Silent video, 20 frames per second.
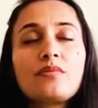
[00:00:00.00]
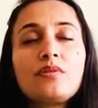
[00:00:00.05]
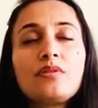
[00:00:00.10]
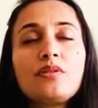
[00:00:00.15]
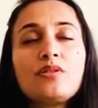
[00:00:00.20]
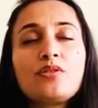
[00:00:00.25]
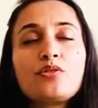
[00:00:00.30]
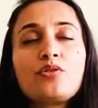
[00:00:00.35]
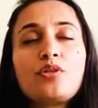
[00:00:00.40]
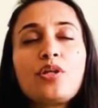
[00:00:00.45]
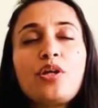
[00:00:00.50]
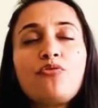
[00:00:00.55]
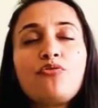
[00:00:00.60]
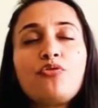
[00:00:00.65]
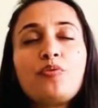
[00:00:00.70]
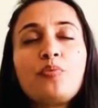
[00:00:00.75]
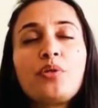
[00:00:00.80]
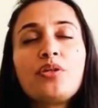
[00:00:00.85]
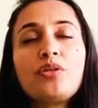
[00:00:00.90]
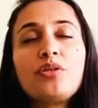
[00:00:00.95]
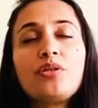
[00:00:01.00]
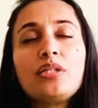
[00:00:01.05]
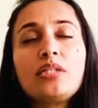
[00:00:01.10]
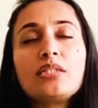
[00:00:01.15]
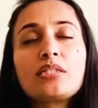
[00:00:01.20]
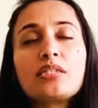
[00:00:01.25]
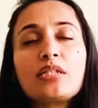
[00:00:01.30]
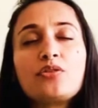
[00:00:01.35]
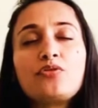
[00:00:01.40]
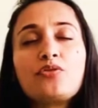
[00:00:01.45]
So now from here, let's
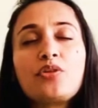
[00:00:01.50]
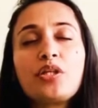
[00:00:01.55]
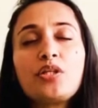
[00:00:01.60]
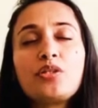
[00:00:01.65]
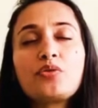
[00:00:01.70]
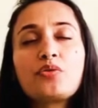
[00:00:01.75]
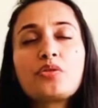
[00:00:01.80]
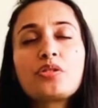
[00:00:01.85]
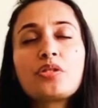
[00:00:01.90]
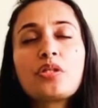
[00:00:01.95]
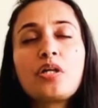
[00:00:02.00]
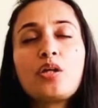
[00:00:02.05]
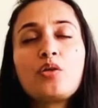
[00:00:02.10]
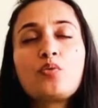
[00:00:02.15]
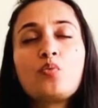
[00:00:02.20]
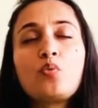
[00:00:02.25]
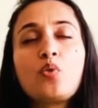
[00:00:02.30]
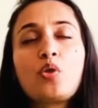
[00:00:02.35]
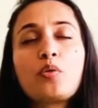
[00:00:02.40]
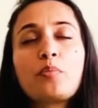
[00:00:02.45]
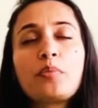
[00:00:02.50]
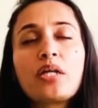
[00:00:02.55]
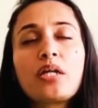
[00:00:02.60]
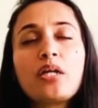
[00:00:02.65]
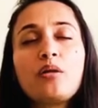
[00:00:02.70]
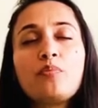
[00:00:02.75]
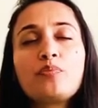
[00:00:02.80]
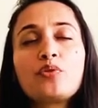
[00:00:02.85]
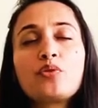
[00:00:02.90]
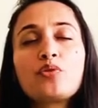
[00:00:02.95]
get ready to start warming
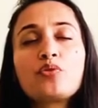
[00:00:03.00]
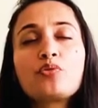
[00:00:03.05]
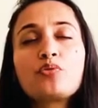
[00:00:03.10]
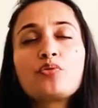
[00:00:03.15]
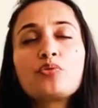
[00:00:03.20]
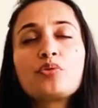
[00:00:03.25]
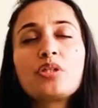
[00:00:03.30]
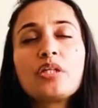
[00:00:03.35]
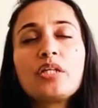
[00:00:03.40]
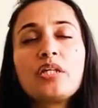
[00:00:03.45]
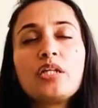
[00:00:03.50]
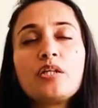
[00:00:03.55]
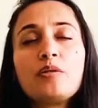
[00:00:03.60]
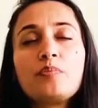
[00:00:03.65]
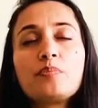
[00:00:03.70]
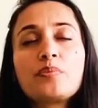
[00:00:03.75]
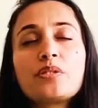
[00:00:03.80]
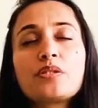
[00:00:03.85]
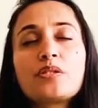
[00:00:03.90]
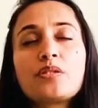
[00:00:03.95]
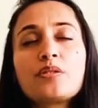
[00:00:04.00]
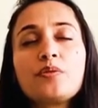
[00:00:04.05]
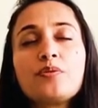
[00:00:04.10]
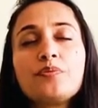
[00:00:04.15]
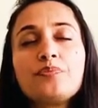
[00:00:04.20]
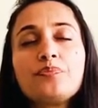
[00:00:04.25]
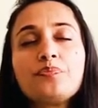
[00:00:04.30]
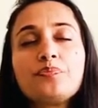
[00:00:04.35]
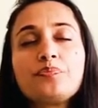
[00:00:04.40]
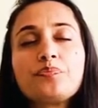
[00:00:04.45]
up through the hips.
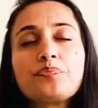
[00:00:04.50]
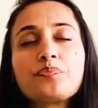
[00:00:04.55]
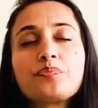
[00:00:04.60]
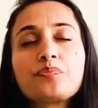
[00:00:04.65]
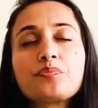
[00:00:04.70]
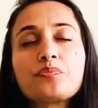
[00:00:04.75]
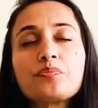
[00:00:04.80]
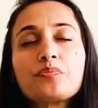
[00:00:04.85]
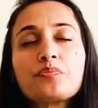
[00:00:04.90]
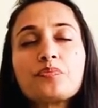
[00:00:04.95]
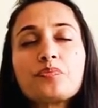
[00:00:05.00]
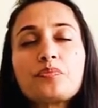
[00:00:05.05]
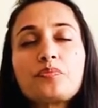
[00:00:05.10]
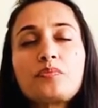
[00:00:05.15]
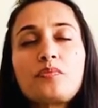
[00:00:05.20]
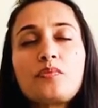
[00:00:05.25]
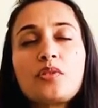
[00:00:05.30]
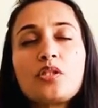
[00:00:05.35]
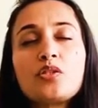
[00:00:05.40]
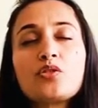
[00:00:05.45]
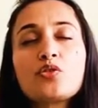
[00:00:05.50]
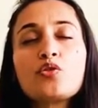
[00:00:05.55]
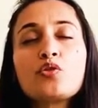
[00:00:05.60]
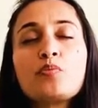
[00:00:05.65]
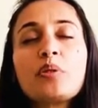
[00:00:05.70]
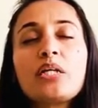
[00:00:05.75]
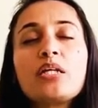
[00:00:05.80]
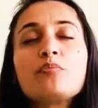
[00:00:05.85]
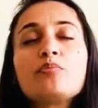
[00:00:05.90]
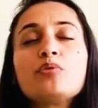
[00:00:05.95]
So to
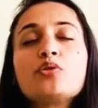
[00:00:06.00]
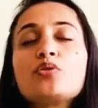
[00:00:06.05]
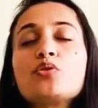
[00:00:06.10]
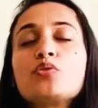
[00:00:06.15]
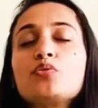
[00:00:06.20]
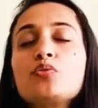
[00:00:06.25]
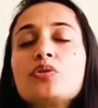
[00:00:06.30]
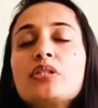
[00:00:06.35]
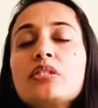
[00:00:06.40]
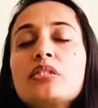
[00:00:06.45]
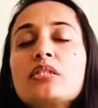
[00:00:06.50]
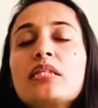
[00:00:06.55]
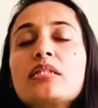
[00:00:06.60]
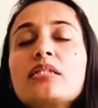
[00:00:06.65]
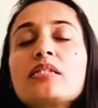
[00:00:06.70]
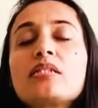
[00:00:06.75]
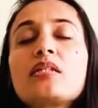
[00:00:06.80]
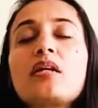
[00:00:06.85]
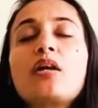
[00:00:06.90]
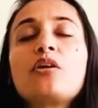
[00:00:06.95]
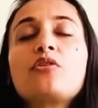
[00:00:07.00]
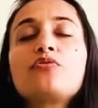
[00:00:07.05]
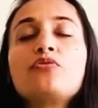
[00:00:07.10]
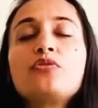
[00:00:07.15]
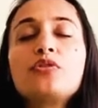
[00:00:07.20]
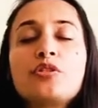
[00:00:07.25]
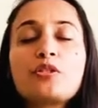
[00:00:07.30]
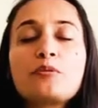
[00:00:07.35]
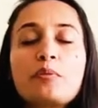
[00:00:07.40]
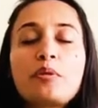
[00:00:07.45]
be able to do this, let's start
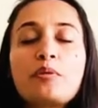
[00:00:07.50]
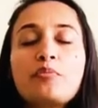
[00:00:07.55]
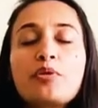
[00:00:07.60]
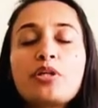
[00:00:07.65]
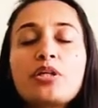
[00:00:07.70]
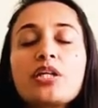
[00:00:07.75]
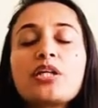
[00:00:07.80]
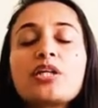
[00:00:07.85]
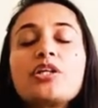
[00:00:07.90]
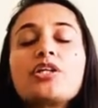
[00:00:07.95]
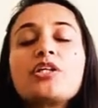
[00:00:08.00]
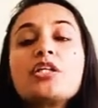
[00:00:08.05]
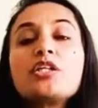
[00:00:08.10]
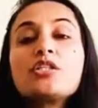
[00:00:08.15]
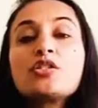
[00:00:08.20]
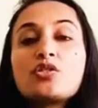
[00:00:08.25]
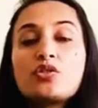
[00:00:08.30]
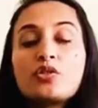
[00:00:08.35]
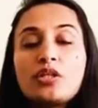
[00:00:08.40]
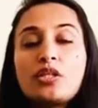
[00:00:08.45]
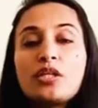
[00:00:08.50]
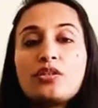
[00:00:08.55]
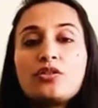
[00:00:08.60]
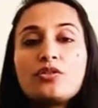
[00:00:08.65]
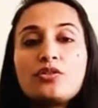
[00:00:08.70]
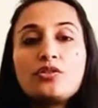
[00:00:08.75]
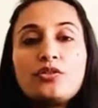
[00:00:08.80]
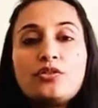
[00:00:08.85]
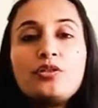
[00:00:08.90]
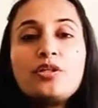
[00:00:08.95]
first by bringing our knees
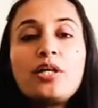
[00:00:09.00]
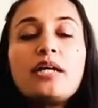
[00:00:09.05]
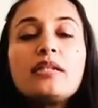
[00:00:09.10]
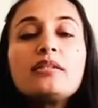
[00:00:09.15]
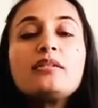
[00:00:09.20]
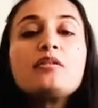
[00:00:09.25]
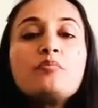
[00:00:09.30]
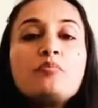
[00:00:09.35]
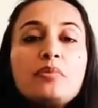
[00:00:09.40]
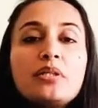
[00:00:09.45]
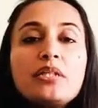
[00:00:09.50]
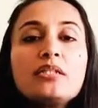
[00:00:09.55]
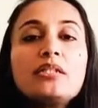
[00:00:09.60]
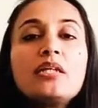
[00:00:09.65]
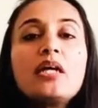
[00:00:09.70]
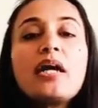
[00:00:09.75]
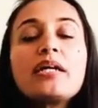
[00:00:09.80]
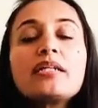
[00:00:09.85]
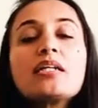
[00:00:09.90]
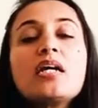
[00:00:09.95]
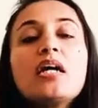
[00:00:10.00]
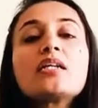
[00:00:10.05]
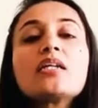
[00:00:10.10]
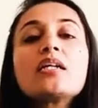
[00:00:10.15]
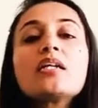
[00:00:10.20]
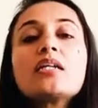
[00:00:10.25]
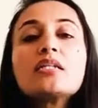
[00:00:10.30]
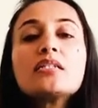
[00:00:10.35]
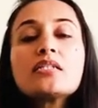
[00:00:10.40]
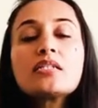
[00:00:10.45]
together at the midline, hugging
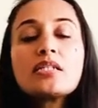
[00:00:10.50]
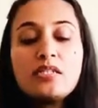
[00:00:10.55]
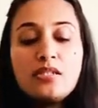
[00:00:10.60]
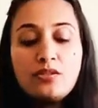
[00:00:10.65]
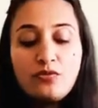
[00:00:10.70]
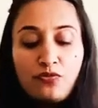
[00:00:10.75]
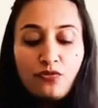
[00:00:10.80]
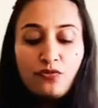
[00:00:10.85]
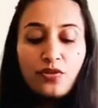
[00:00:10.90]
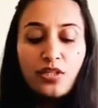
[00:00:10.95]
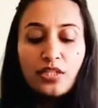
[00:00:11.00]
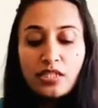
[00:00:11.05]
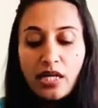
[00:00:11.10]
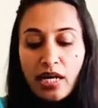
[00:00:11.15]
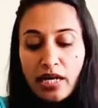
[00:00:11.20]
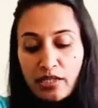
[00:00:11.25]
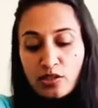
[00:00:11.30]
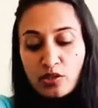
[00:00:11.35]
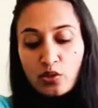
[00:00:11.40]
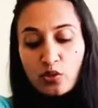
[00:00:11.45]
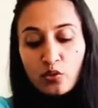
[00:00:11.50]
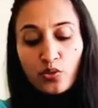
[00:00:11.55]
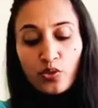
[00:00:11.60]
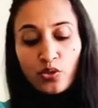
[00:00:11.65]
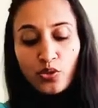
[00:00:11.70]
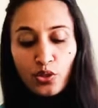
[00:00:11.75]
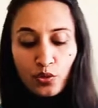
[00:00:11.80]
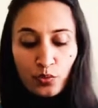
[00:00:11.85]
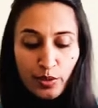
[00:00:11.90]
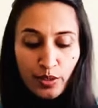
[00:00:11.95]
it in, feet as close to
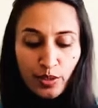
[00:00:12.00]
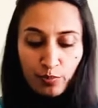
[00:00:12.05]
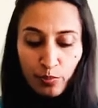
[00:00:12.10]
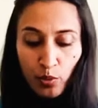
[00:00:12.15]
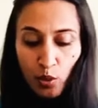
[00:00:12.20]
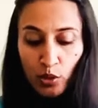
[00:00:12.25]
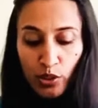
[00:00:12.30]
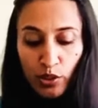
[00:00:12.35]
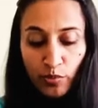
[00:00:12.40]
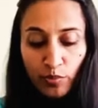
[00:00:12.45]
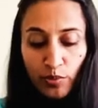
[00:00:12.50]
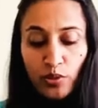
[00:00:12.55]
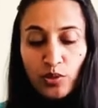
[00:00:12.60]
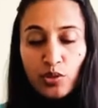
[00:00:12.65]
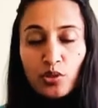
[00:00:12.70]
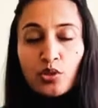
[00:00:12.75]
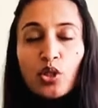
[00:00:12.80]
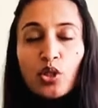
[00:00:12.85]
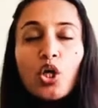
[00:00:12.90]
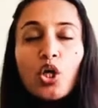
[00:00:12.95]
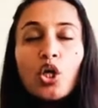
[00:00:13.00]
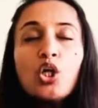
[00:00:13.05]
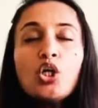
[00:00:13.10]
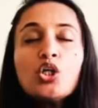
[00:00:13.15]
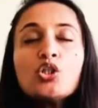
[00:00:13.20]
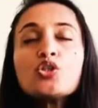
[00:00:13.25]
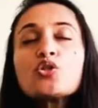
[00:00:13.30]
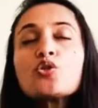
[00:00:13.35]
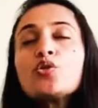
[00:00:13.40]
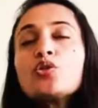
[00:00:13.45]
you as possible,
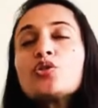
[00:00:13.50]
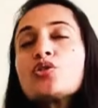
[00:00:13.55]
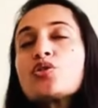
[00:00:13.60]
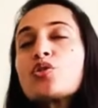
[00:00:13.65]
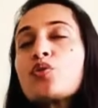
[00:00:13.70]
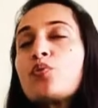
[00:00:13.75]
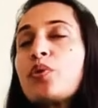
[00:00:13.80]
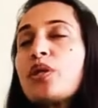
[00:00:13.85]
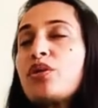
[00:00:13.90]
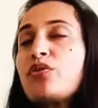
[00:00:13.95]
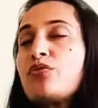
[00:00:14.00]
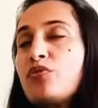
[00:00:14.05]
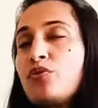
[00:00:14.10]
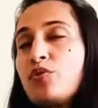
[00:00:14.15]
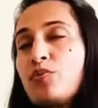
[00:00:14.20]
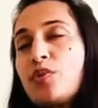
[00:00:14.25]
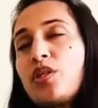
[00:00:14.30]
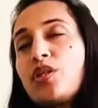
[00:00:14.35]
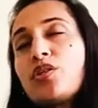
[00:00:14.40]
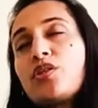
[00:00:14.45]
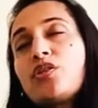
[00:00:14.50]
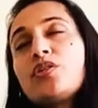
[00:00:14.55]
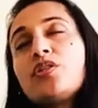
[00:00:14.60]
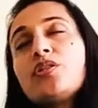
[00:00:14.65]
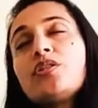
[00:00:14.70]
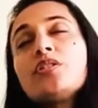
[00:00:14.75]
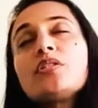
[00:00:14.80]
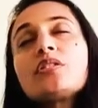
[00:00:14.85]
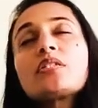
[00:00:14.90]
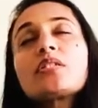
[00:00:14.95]
shoulders away from the
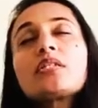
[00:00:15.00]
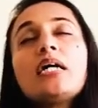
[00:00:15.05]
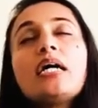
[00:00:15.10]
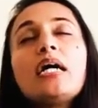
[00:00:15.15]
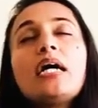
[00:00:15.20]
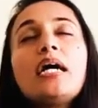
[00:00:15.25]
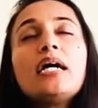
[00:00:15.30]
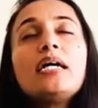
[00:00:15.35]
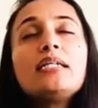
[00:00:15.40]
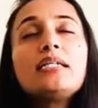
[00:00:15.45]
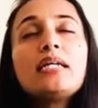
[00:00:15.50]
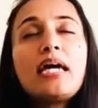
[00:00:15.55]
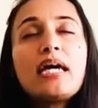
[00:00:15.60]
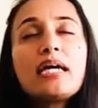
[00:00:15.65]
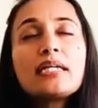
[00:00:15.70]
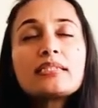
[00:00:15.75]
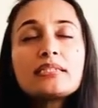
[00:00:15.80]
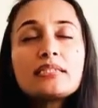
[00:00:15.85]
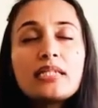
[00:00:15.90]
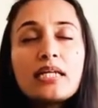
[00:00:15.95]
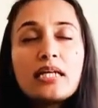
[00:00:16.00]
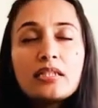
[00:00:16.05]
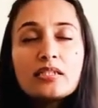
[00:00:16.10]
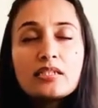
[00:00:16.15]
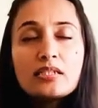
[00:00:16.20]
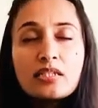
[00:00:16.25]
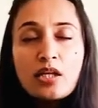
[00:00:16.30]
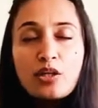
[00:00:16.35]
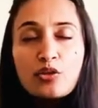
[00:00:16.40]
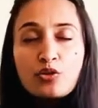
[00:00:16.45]
ears, and exhale,
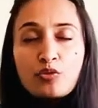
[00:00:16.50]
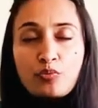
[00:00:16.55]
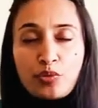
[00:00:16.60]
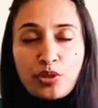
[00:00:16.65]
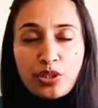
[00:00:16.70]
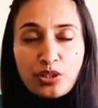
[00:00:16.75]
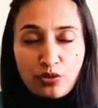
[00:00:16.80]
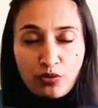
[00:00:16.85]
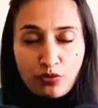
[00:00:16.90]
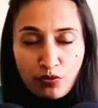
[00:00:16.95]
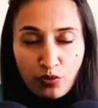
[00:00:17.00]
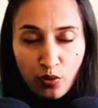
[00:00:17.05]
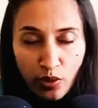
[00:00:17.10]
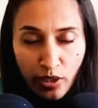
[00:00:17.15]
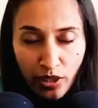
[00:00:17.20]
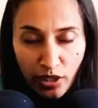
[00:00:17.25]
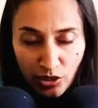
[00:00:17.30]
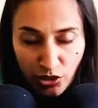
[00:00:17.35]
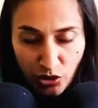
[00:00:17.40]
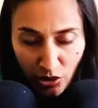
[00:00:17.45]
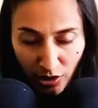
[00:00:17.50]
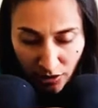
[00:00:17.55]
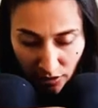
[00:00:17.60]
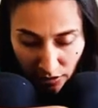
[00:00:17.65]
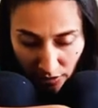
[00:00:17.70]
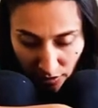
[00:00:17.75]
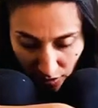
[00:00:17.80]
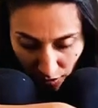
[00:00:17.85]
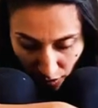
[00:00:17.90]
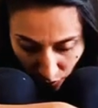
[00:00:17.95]
start to bring the forehead gently
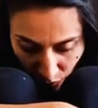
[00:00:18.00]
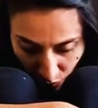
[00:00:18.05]
down